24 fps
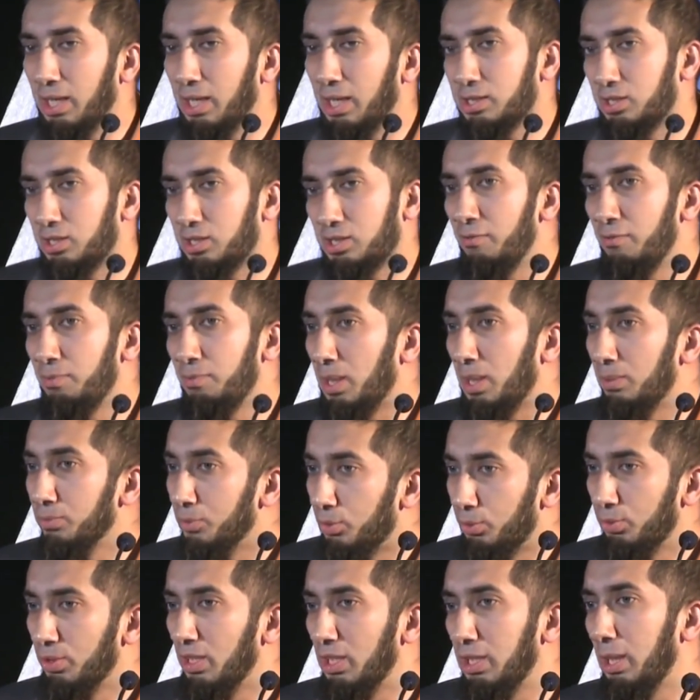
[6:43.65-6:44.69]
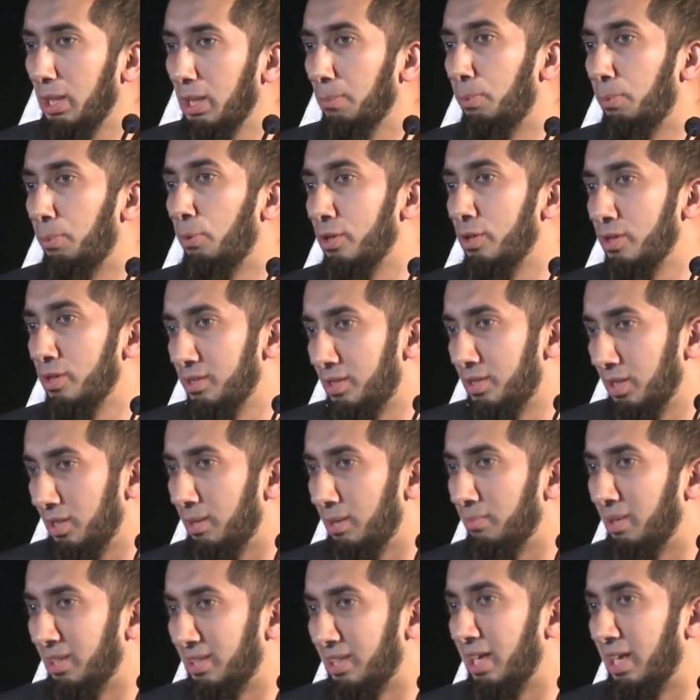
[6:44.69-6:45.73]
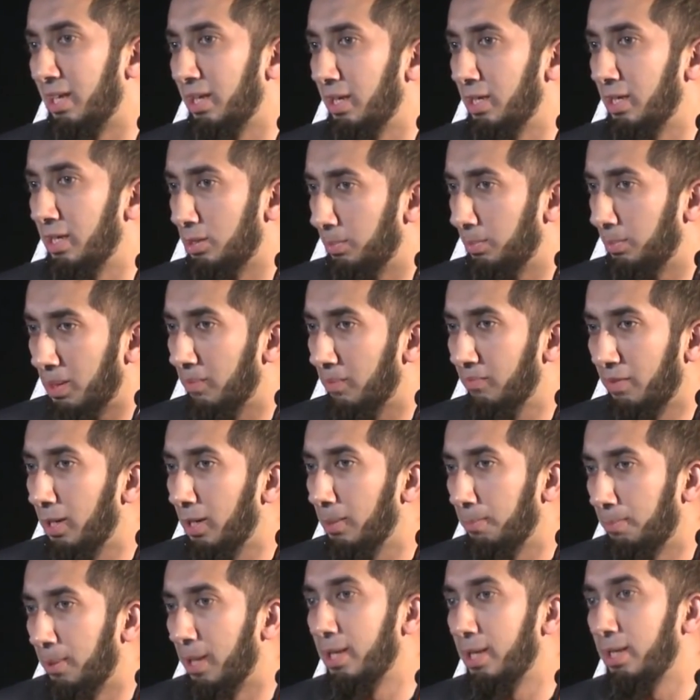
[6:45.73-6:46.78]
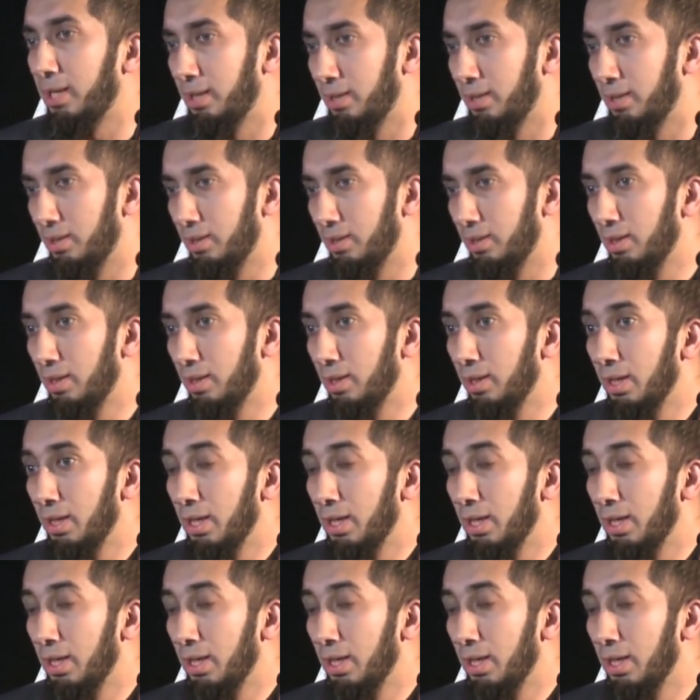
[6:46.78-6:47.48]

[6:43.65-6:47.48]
That stuff becomes really important to them at that age. They become very petty.